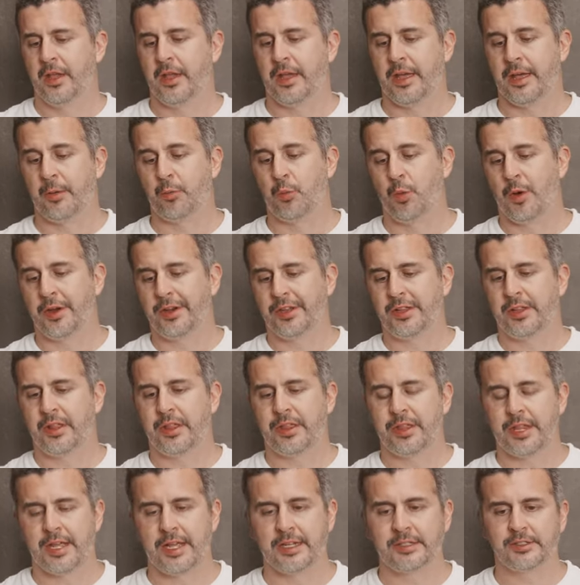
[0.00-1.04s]
And one of the
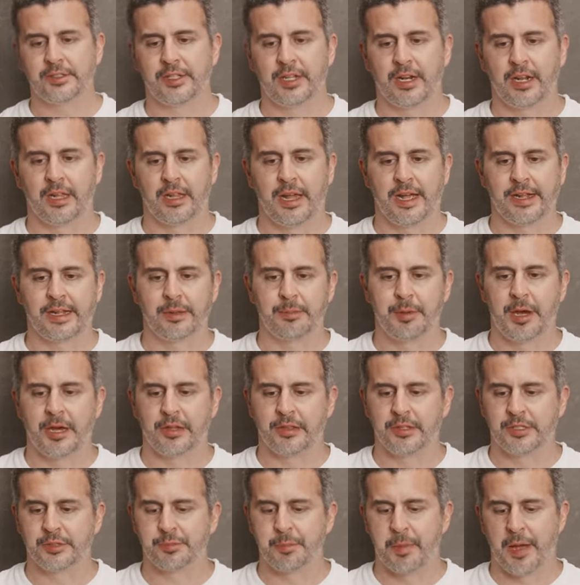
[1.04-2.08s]
things that I like about
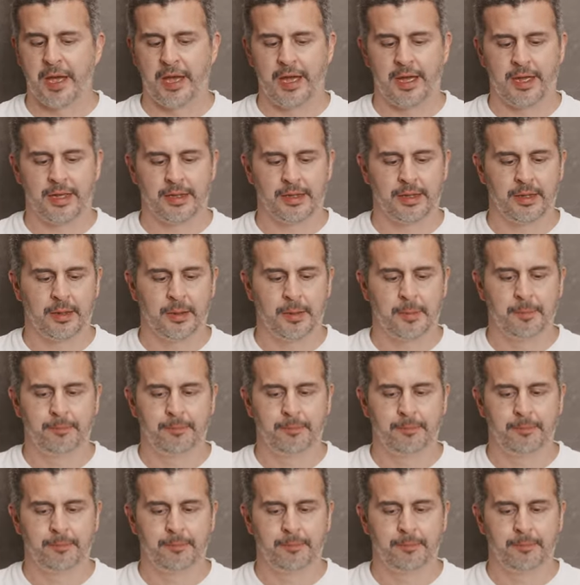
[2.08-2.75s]
this bag